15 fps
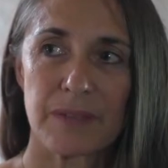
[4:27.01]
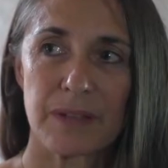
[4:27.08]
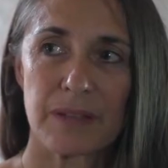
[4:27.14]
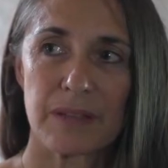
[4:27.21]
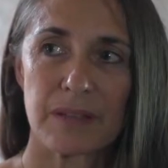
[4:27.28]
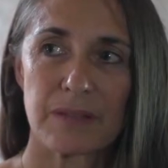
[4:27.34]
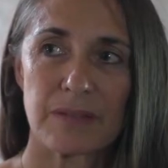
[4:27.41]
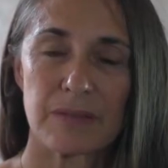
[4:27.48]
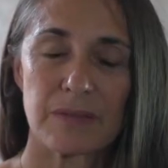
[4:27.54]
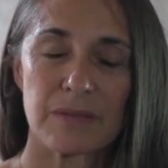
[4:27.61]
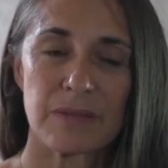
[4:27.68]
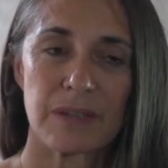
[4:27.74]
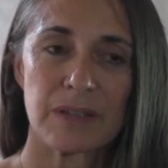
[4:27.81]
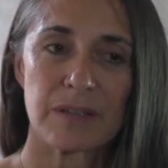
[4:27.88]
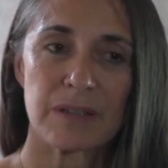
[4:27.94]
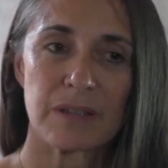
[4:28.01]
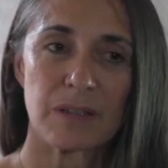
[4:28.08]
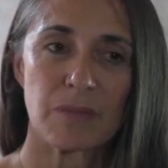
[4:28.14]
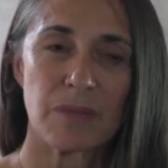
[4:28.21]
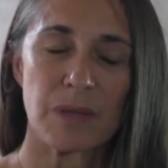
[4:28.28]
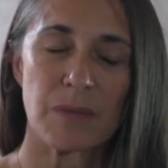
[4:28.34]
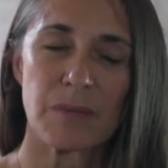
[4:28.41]
And I
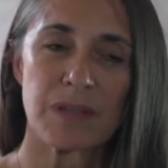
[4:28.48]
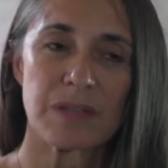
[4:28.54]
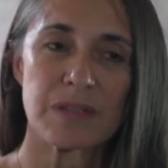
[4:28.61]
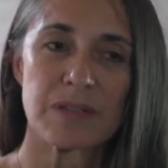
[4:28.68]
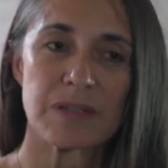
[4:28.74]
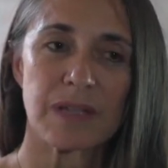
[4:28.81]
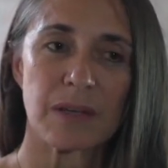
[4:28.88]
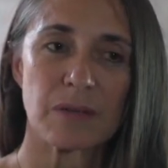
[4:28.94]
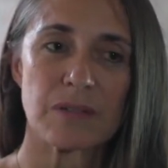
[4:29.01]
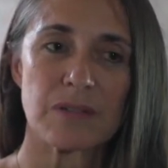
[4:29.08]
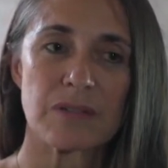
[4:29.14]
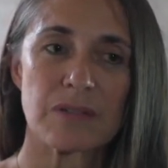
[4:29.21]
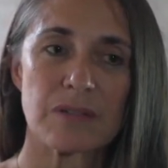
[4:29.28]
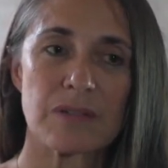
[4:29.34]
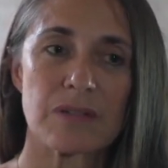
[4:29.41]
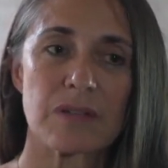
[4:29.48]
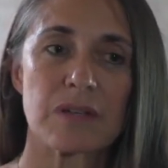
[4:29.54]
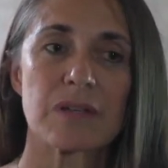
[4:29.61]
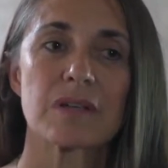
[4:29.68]
think maybe this countess